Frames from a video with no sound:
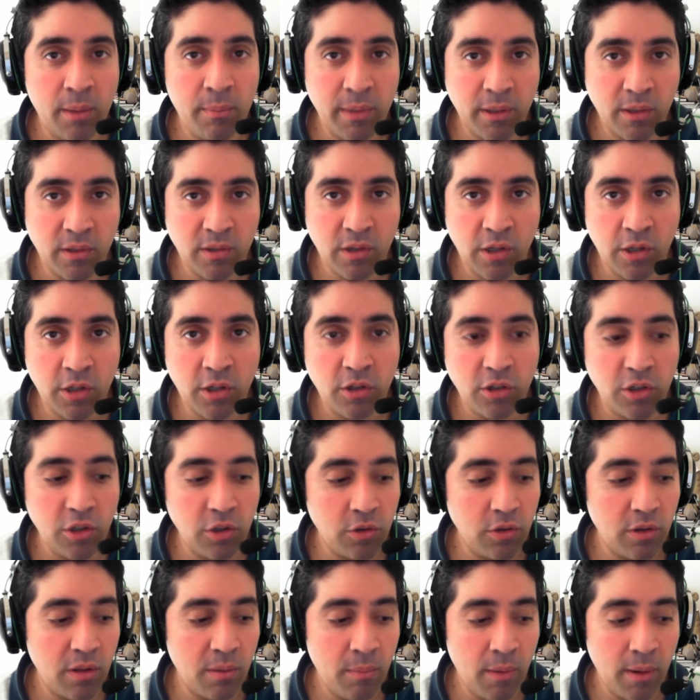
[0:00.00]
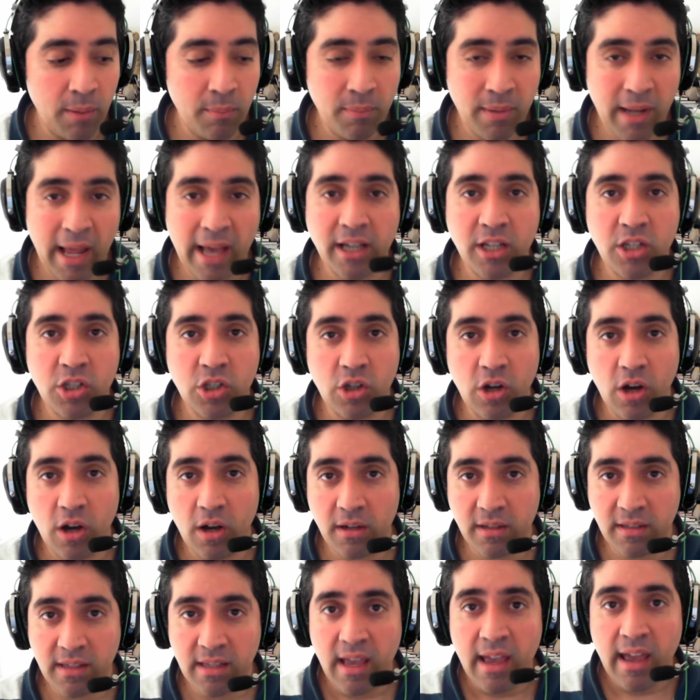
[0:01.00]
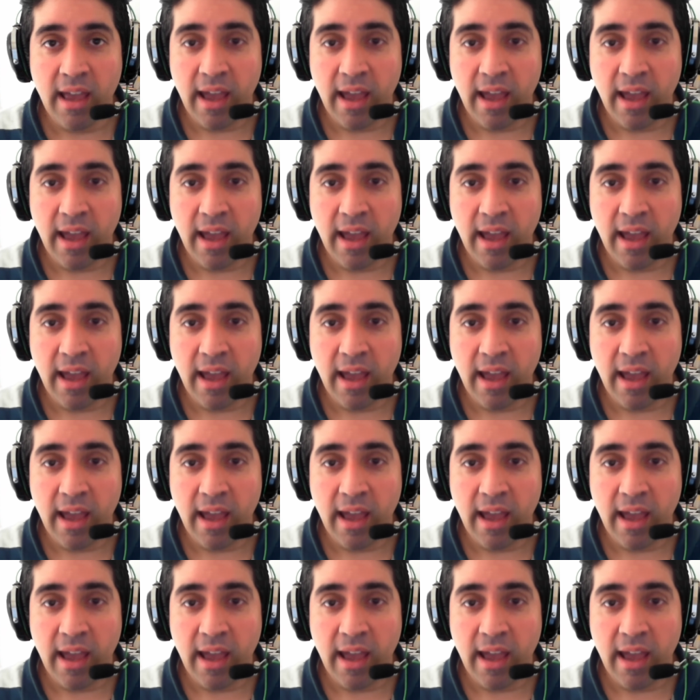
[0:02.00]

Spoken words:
because I knew that my Black Sharks